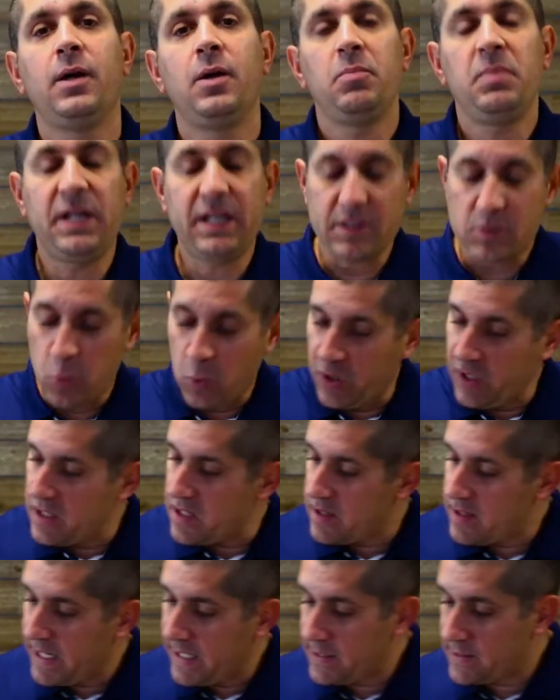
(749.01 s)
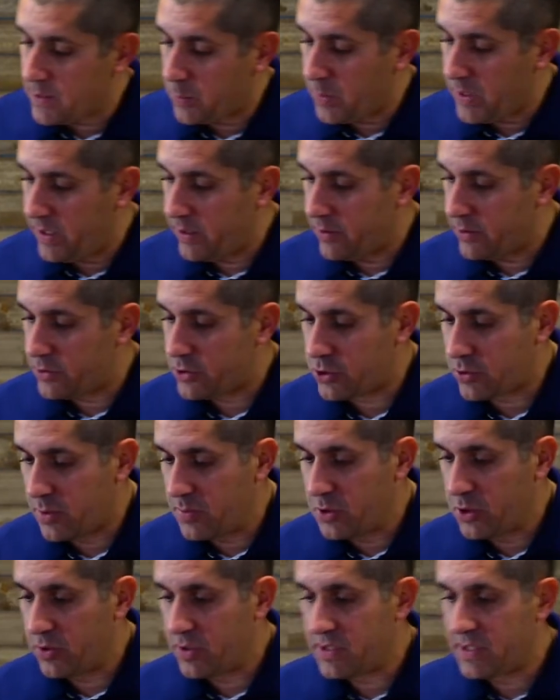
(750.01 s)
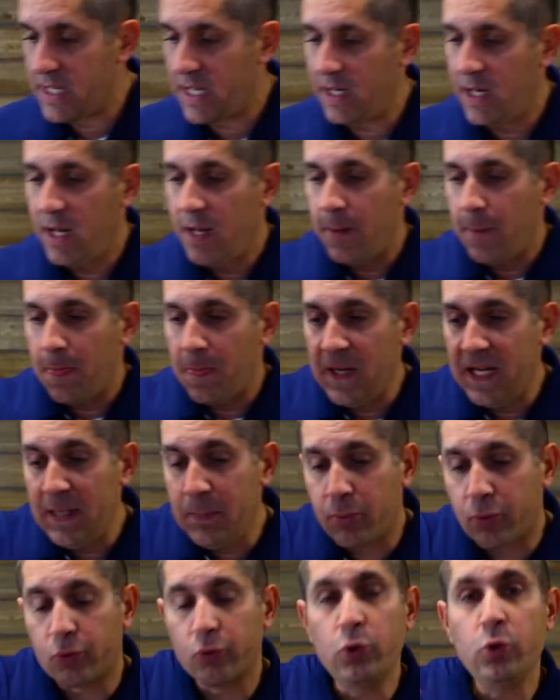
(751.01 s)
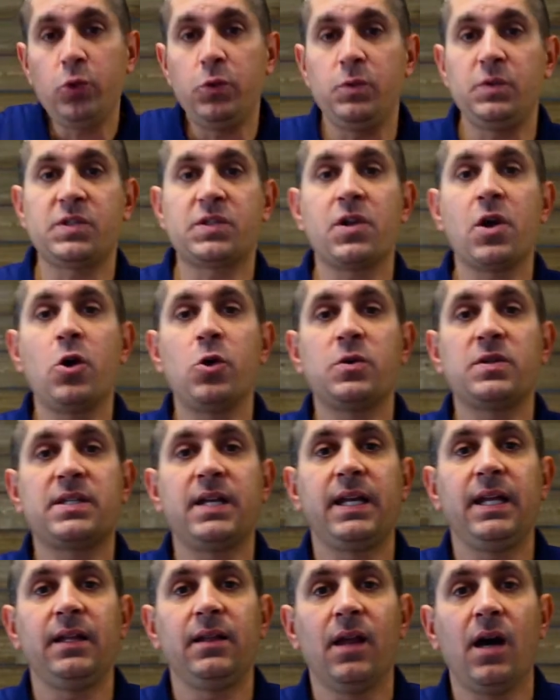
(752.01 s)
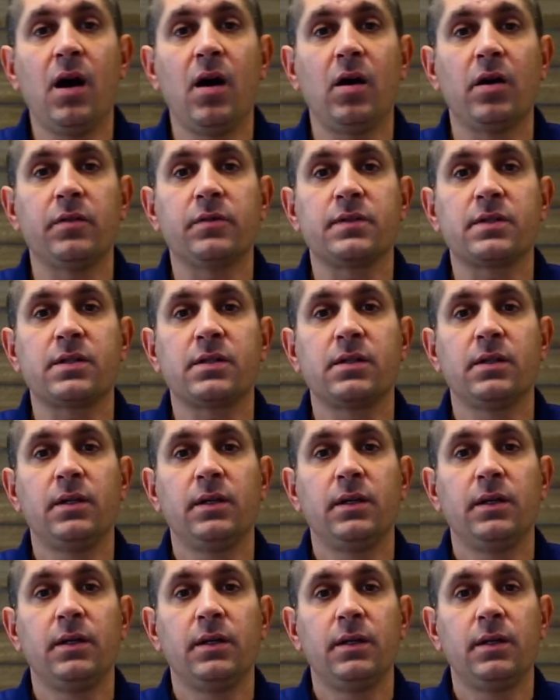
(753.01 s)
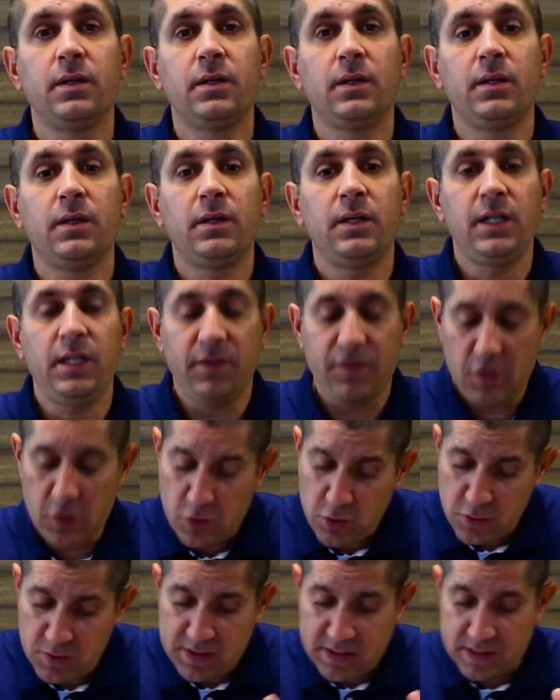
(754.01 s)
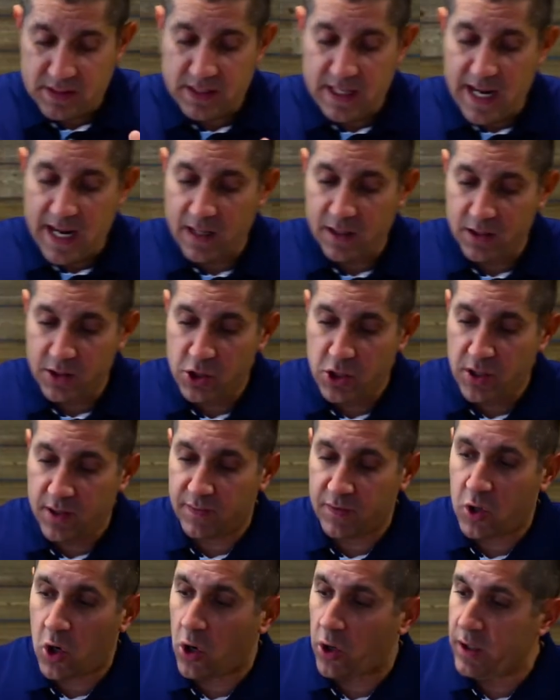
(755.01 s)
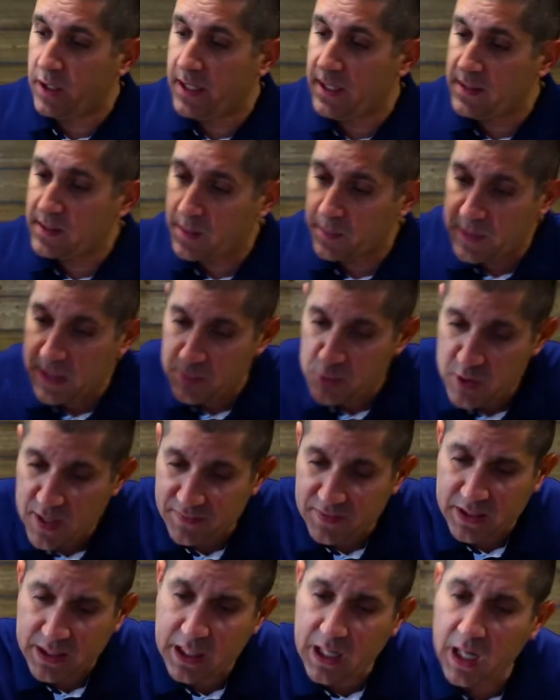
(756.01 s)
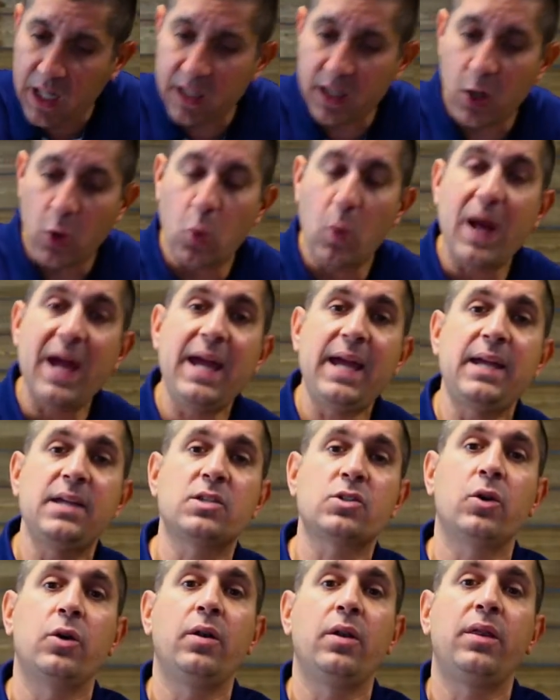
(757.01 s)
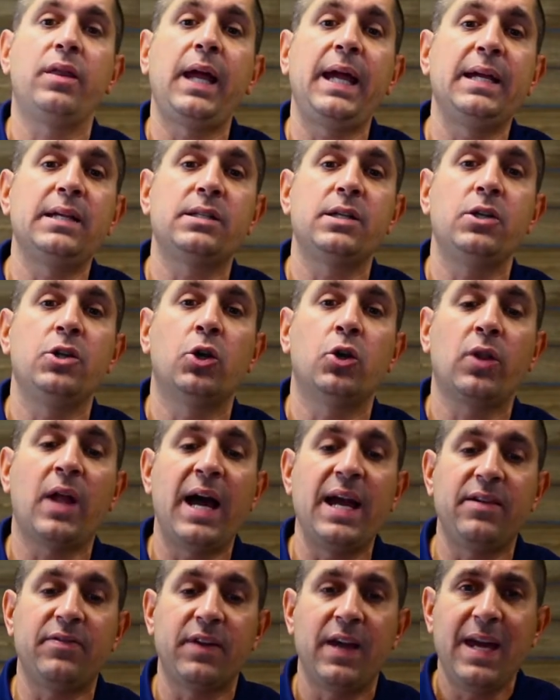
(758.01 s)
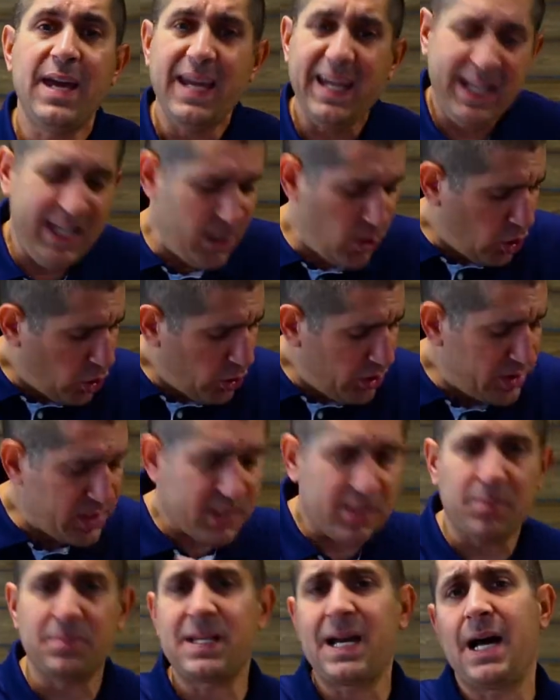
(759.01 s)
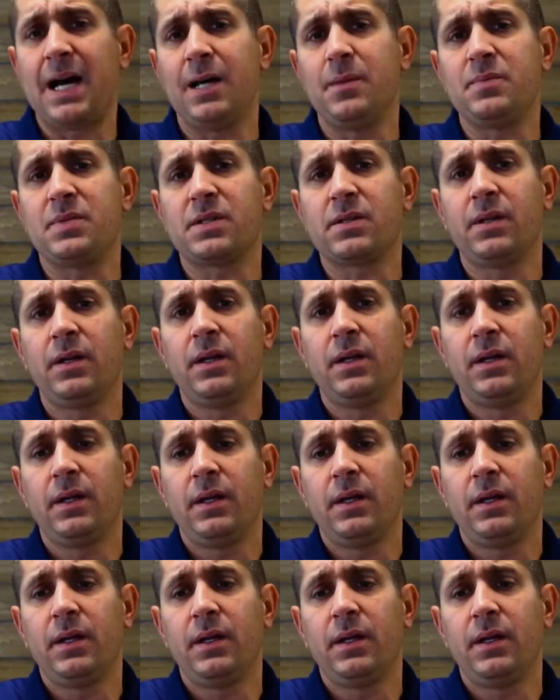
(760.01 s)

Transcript: Because one of the things that we hear in scripture is that he prunes those that he loves. And if you use this analogy of gardening, sometimes you have to cut away certain things in your life, and it hurts sometimes